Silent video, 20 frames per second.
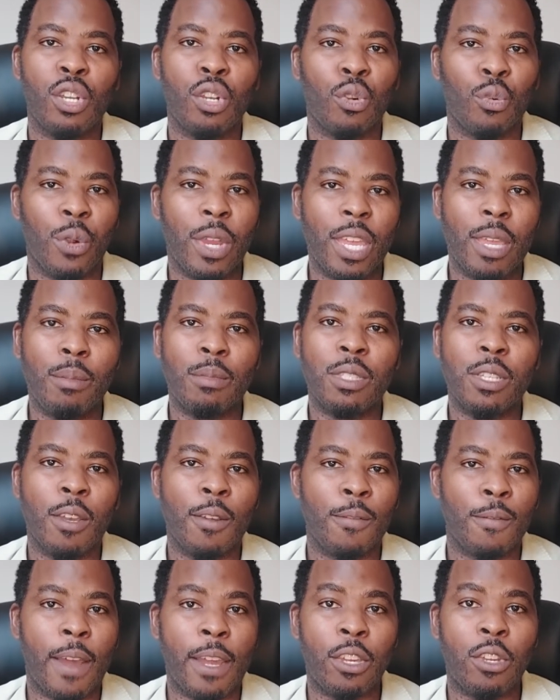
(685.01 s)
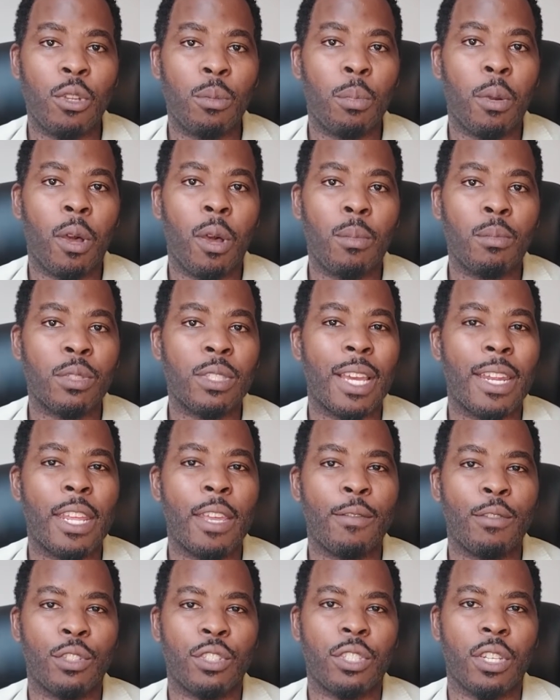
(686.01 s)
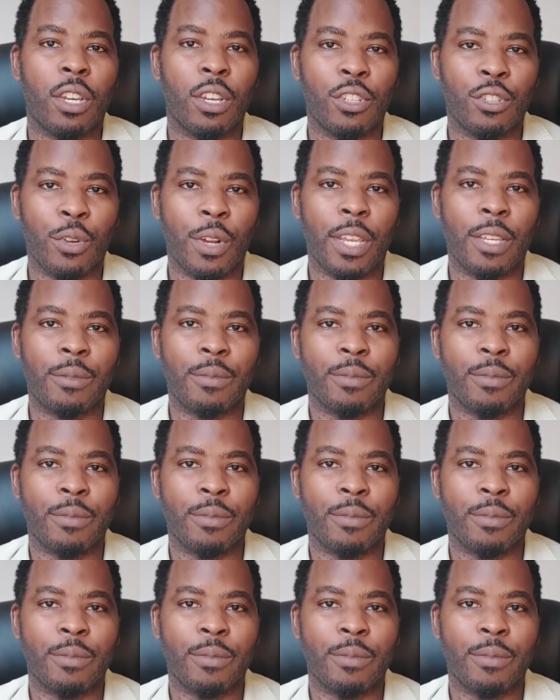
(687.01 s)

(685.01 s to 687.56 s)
creams, vacuum pumps, and even surgery.